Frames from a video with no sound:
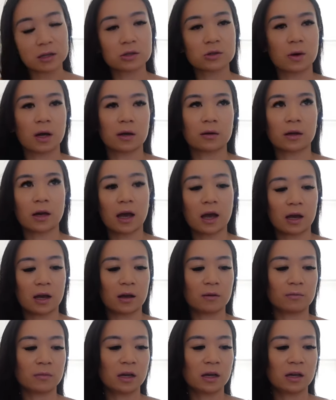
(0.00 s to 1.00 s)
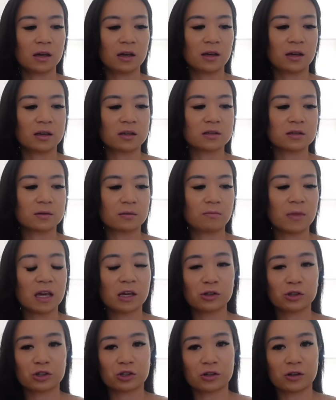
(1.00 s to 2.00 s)
So I am
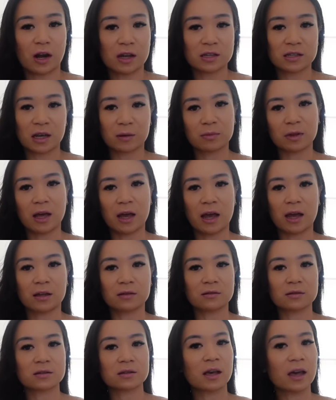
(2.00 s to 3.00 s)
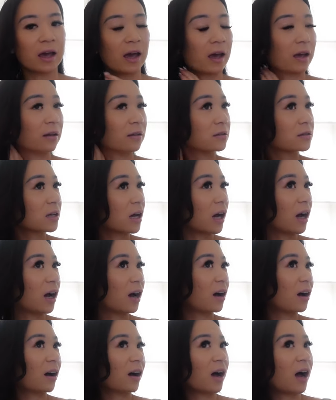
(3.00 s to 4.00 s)
making sure I set plans and
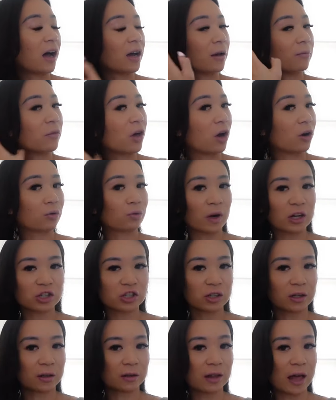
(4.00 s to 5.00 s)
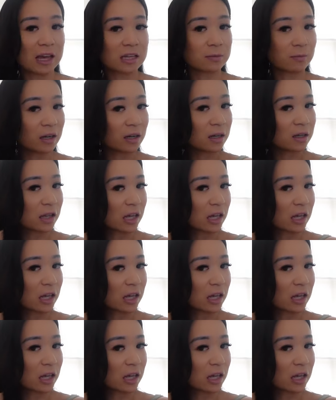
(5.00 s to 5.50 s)
I am not rushing last minute.